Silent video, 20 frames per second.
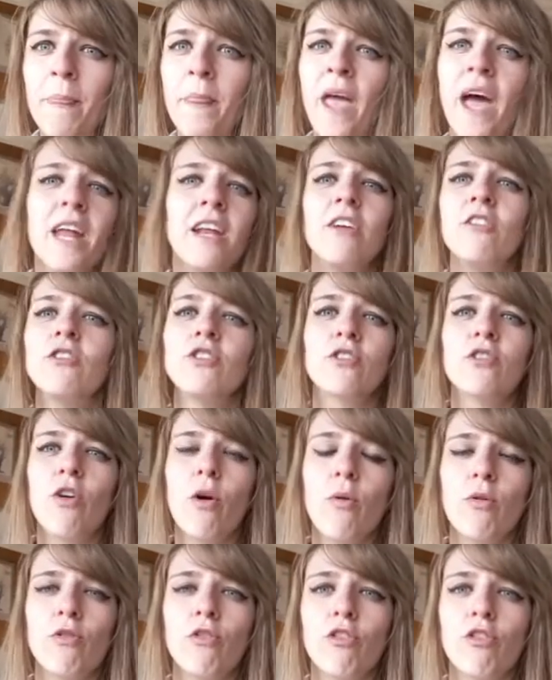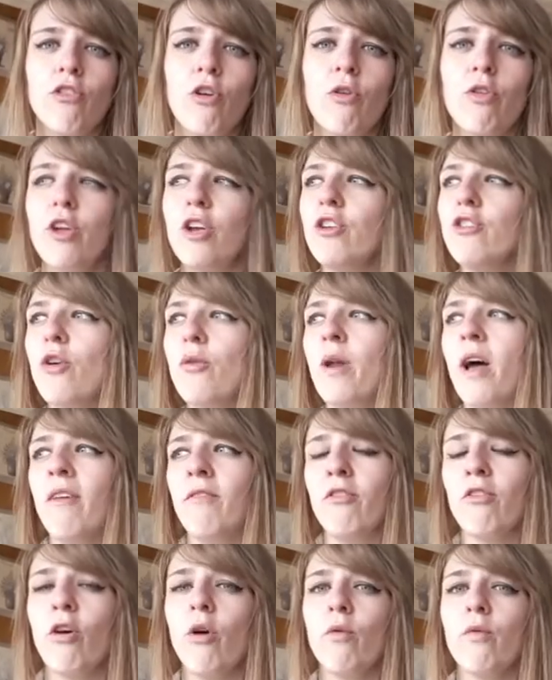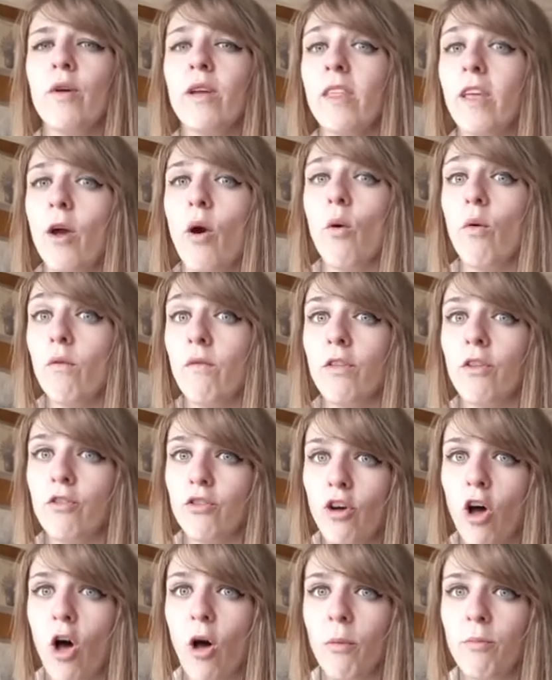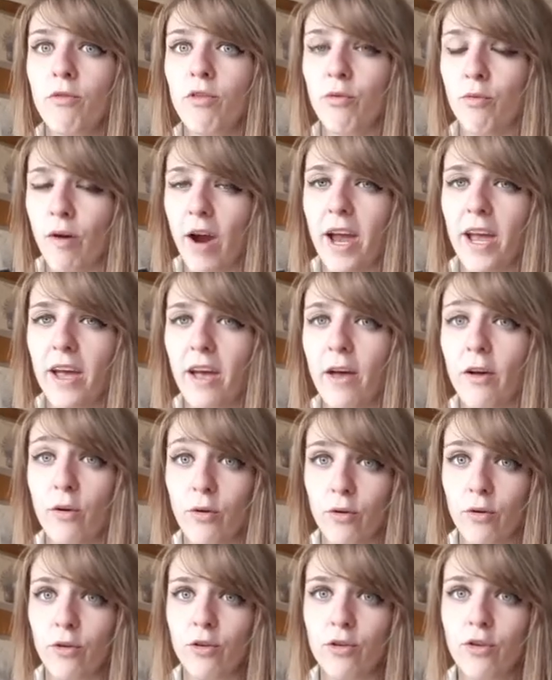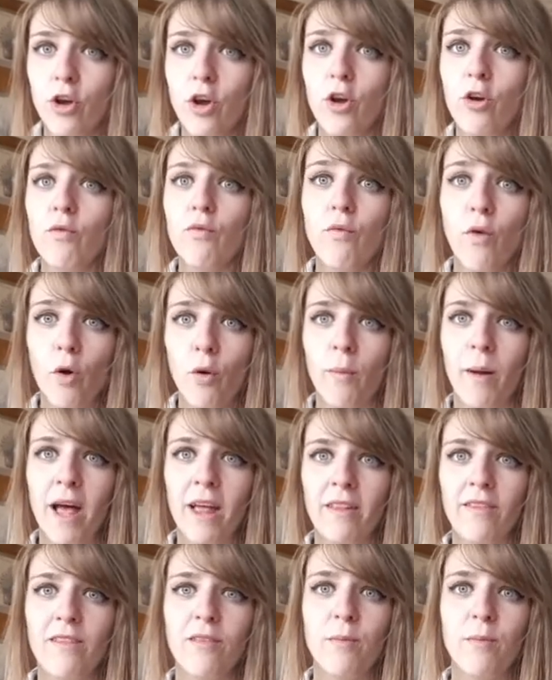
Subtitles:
And it just goes to show that you don't have to go really over the top to write a good romance